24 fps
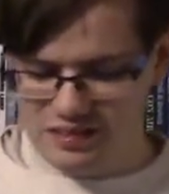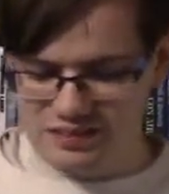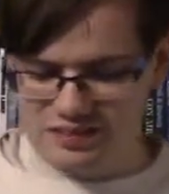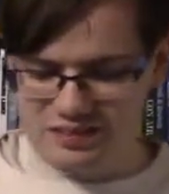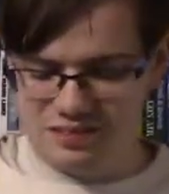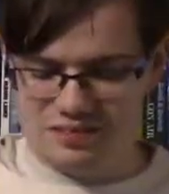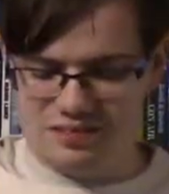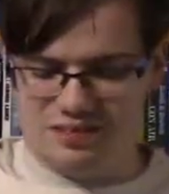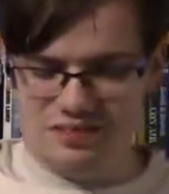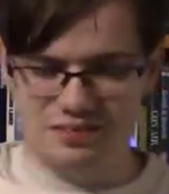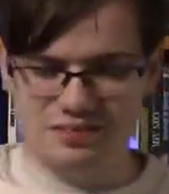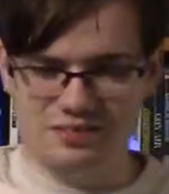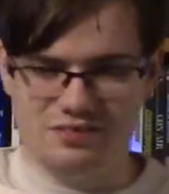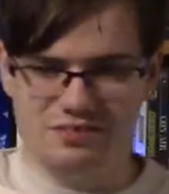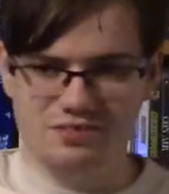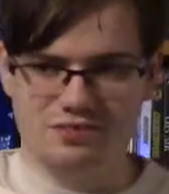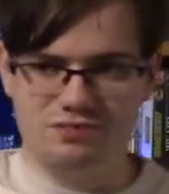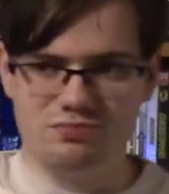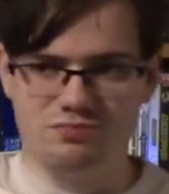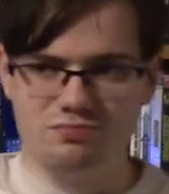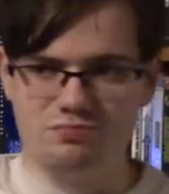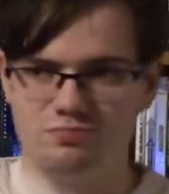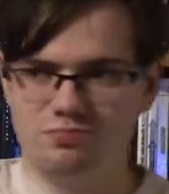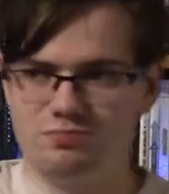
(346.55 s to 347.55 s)

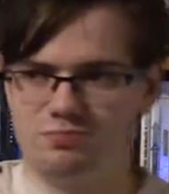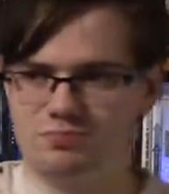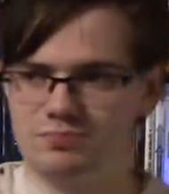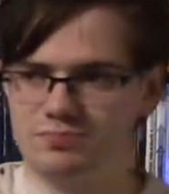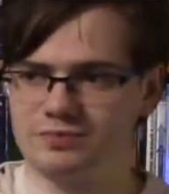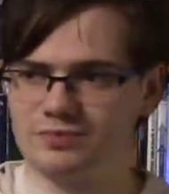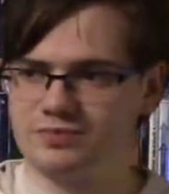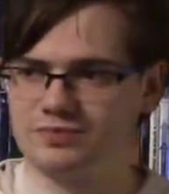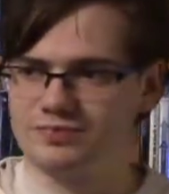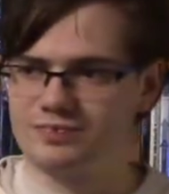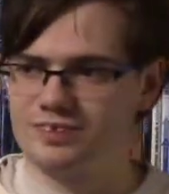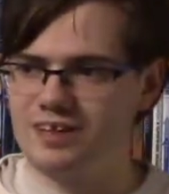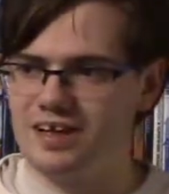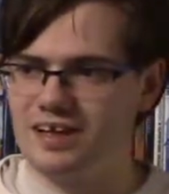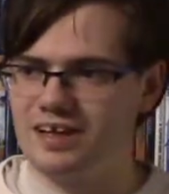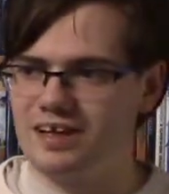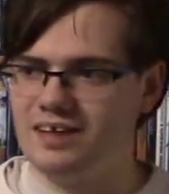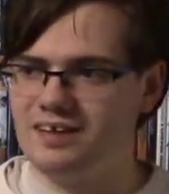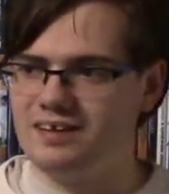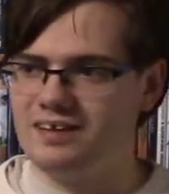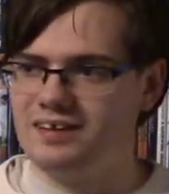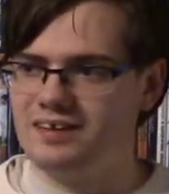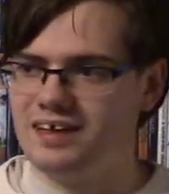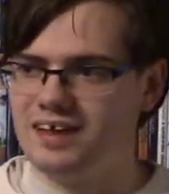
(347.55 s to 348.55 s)
to try
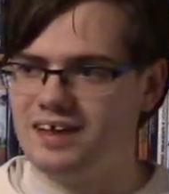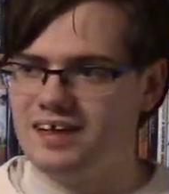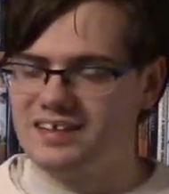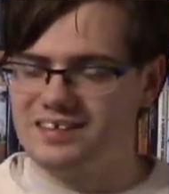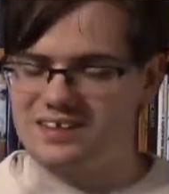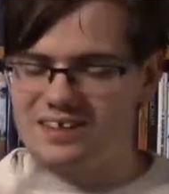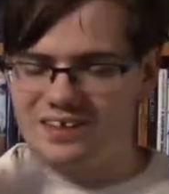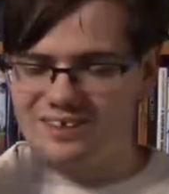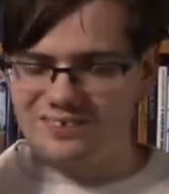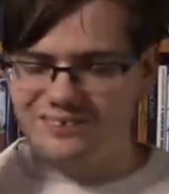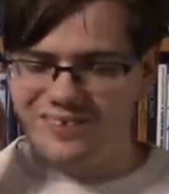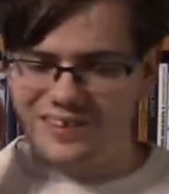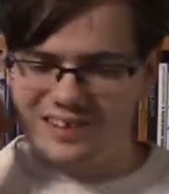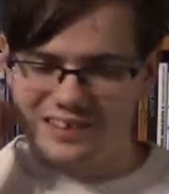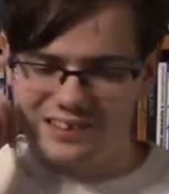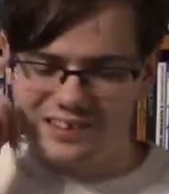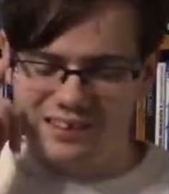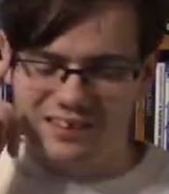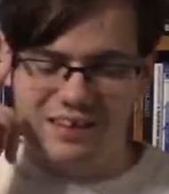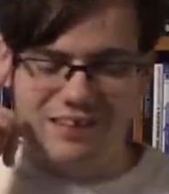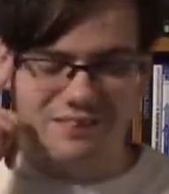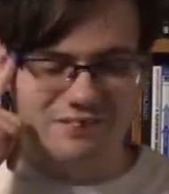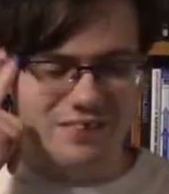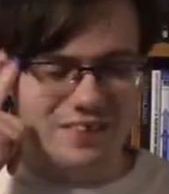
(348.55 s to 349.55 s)
and ask the
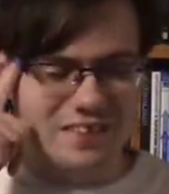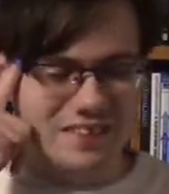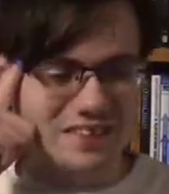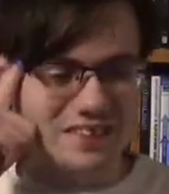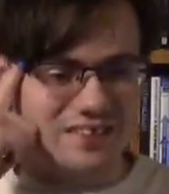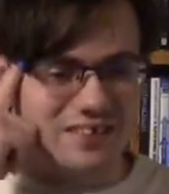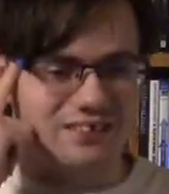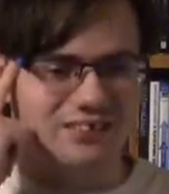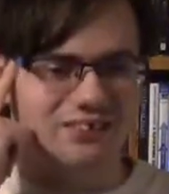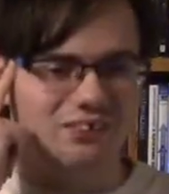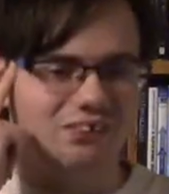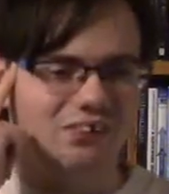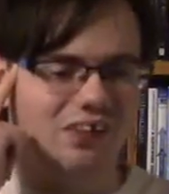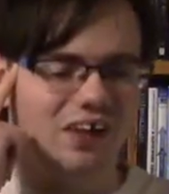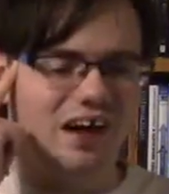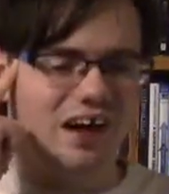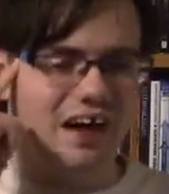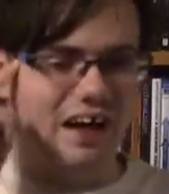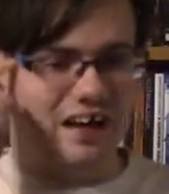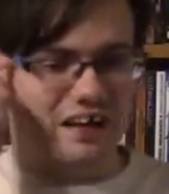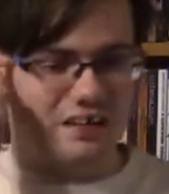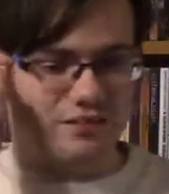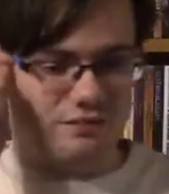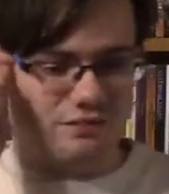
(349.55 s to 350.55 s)
question if he's still
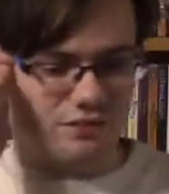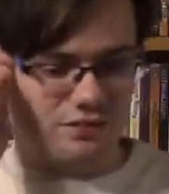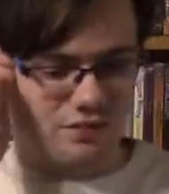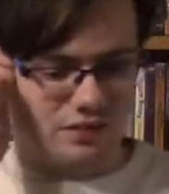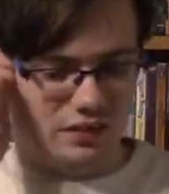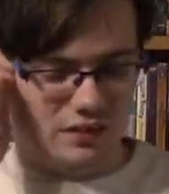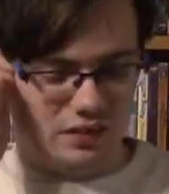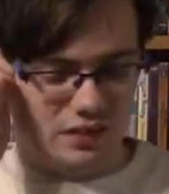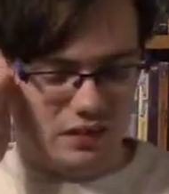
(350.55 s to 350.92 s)
alive.